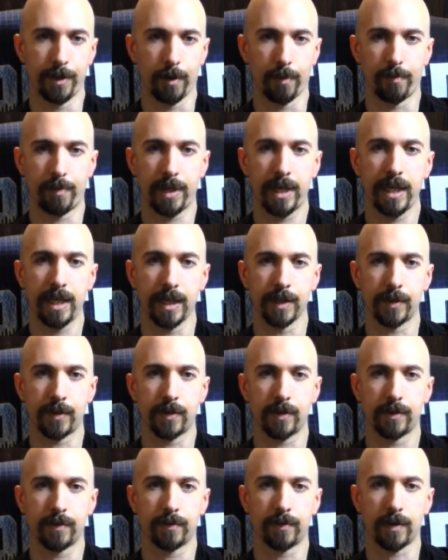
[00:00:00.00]

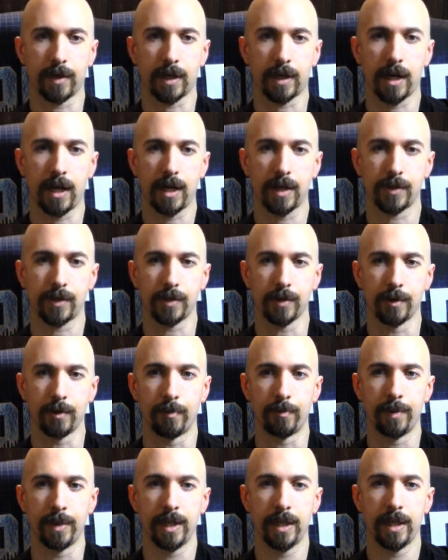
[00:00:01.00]
piece for a costume.
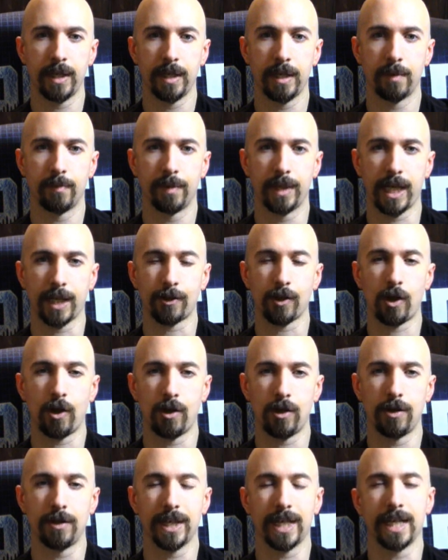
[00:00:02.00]
That's
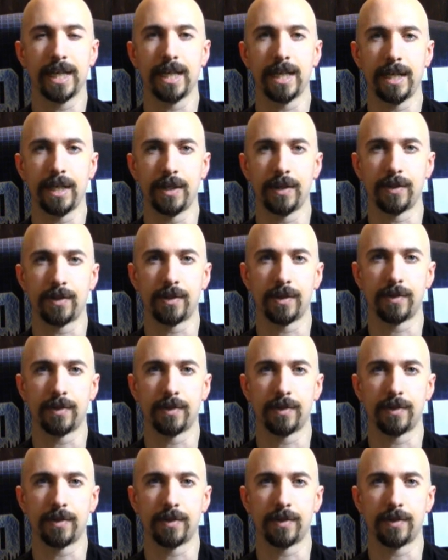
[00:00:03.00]
all that it is.